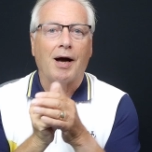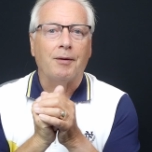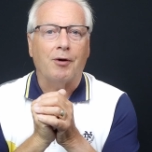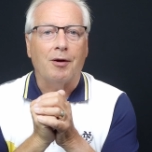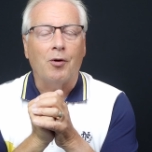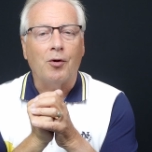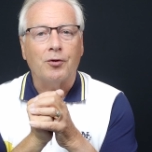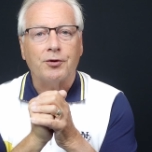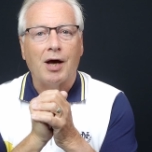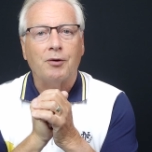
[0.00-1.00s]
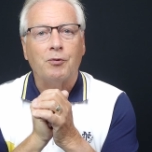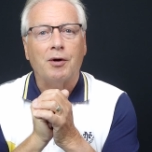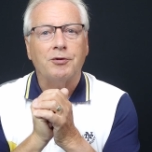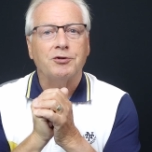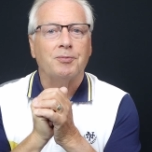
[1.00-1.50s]
I'm Graham Houghton and
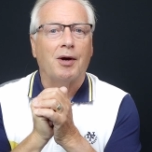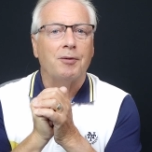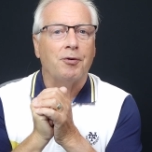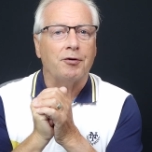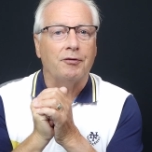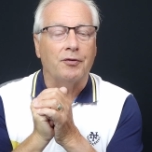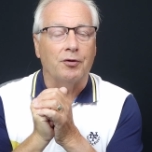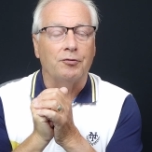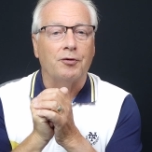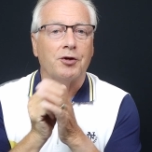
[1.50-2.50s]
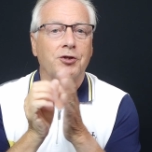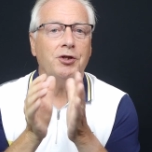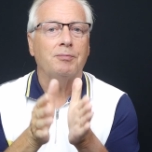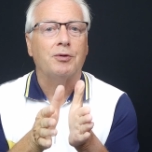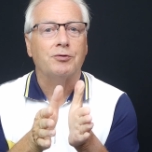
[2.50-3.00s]
welcome to my product review for the
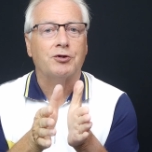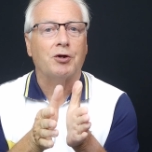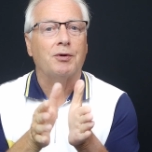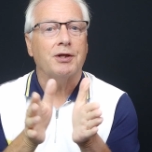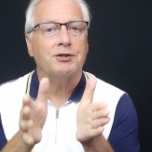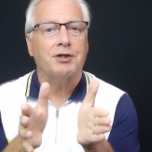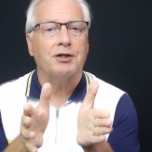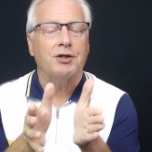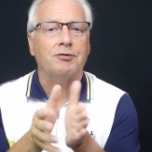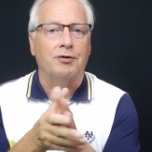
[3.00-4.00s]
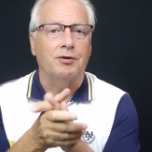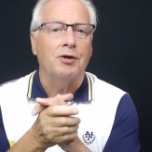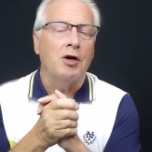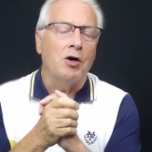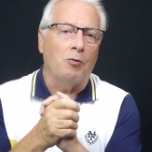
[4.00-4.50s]
Shimbol ZOlink 600
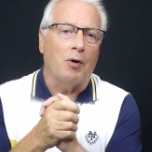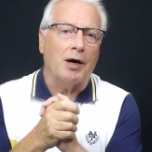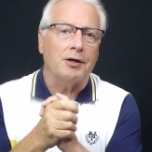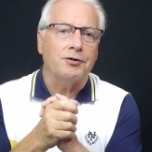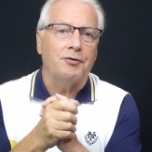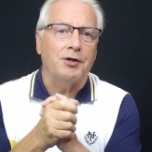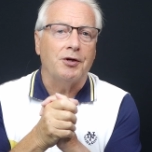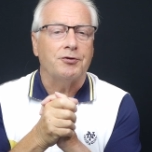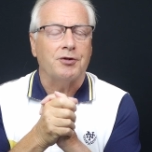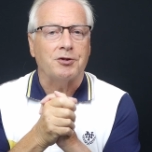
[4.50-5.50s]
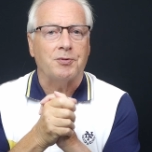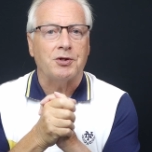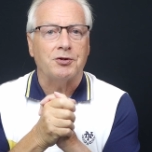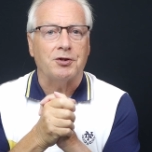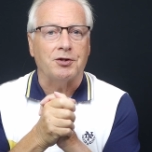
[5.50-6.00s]
wireless video
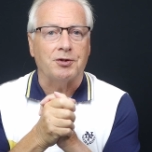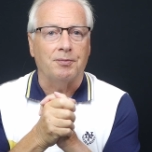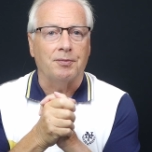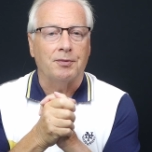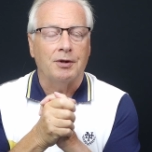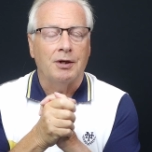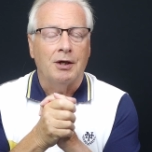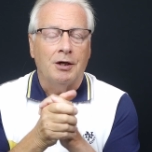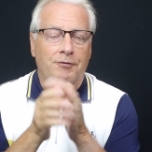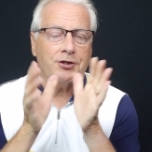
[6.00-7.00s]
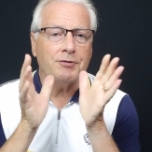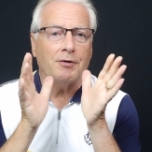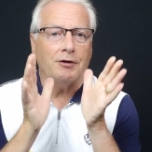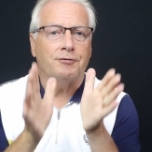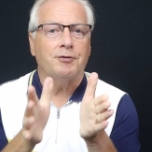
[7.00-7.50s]
transmission system. First of
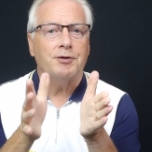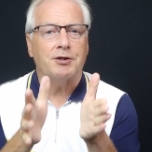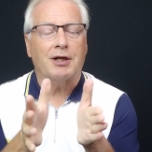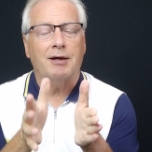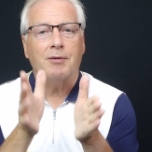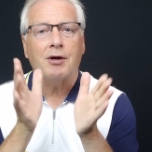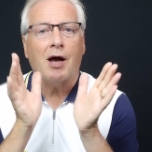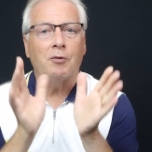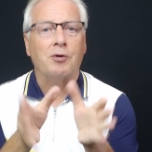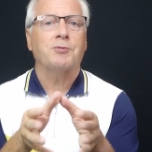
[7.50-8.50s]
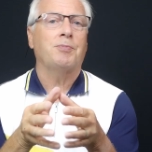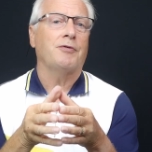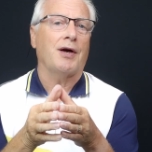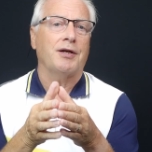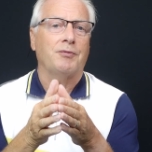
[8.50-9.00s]
all, a full disclaimer, I was
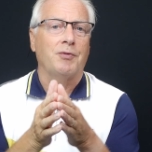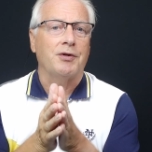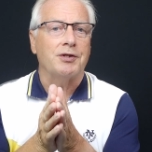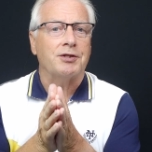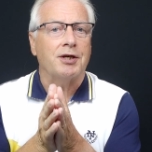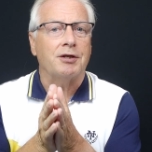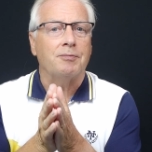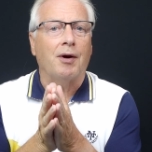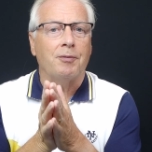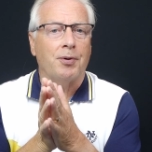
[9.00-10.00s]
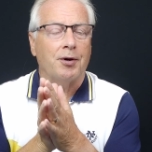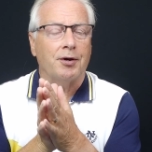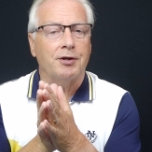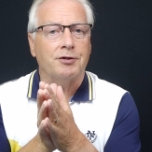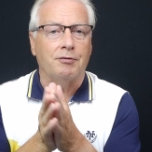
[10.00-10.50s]
provided with this kit by
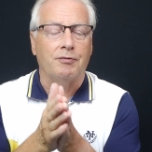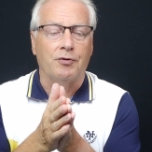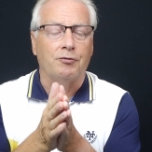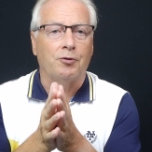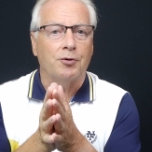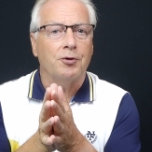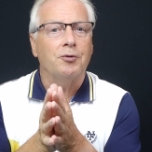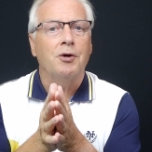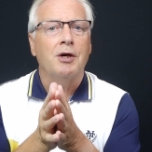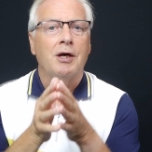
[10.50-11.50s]
Pergear to review for you,